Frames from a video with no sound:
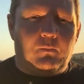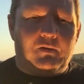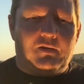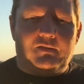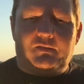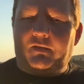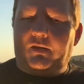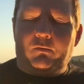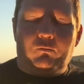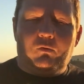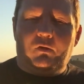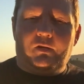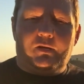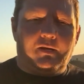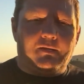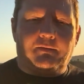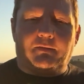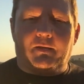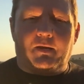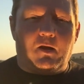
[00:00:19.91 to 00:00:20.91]
because that really
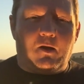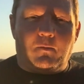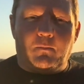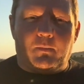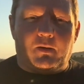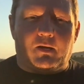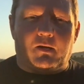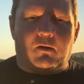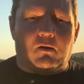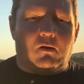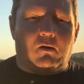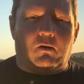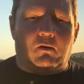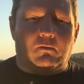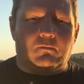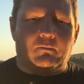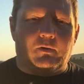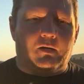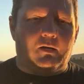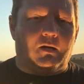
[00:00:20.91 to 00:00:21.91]
hasn't helped me at
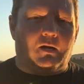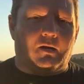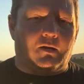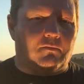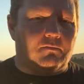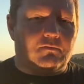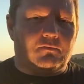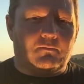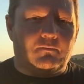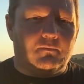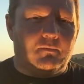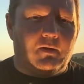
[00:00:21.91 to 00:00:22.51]
all in life.